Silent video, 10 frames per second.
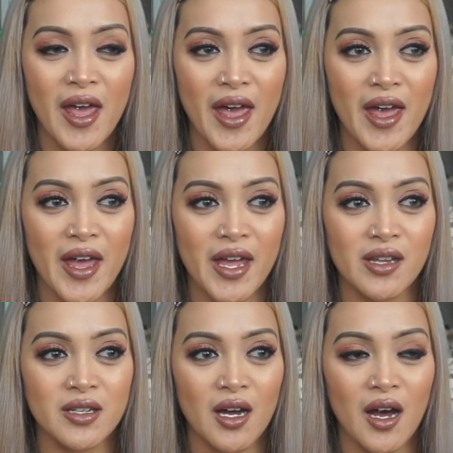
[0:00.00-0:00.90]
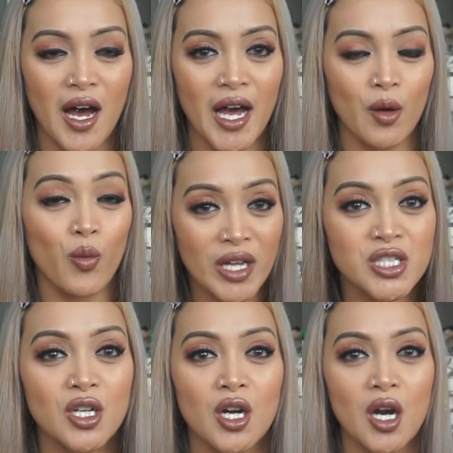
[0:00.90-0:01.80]
And I went
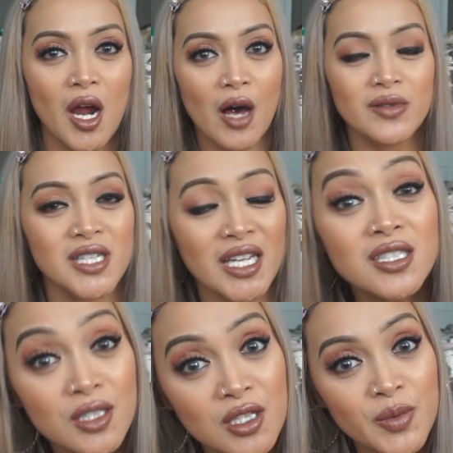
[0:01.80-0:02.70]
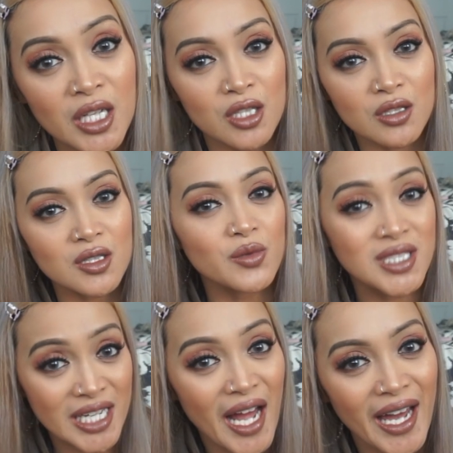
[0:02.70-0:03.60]
to her, I was like, excuse me,
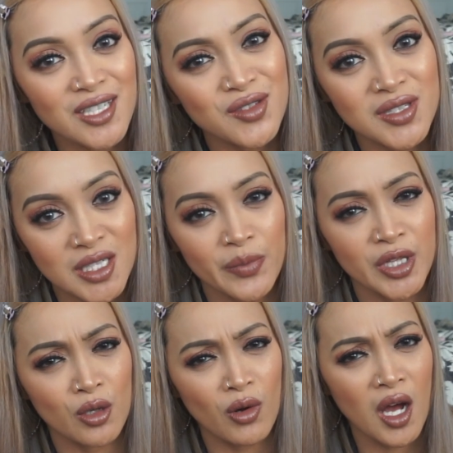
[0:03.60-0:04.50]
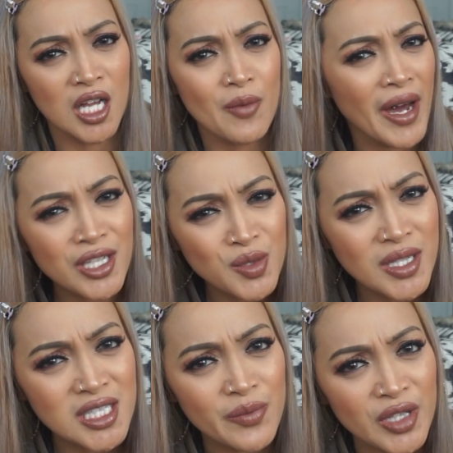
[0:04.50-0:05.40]
did I do something wrong? Am I doing
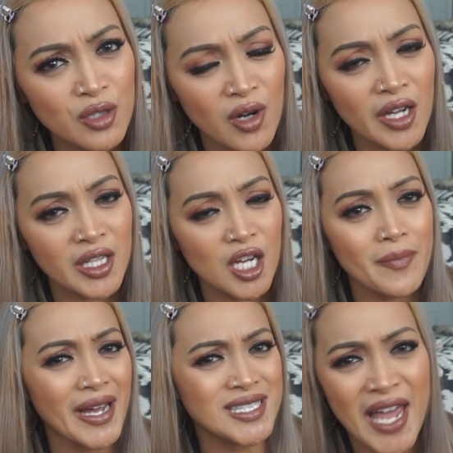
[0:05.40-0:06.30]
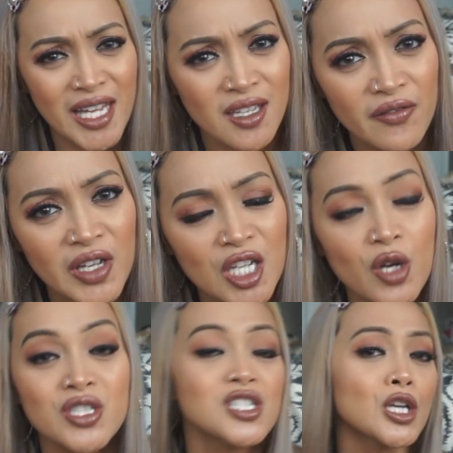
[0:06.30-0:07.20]
something wrong here by taking a video?
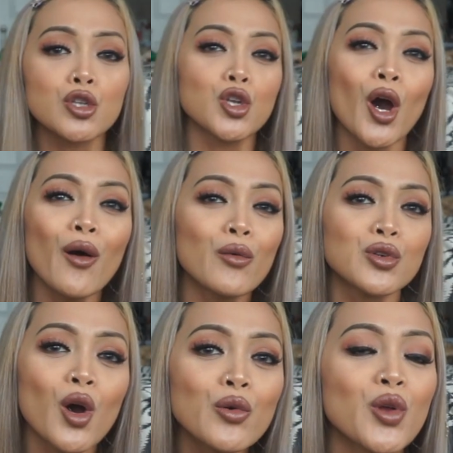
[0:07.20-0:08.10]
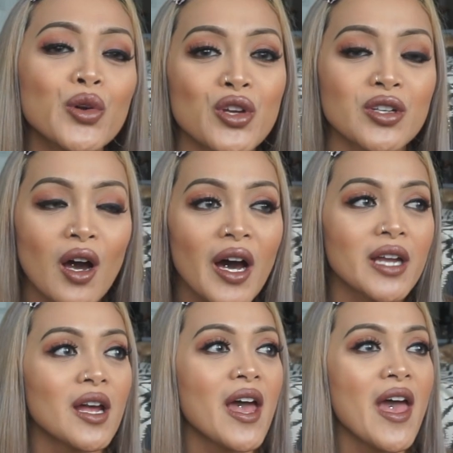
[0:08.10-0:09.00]
And she's like, no, you're not.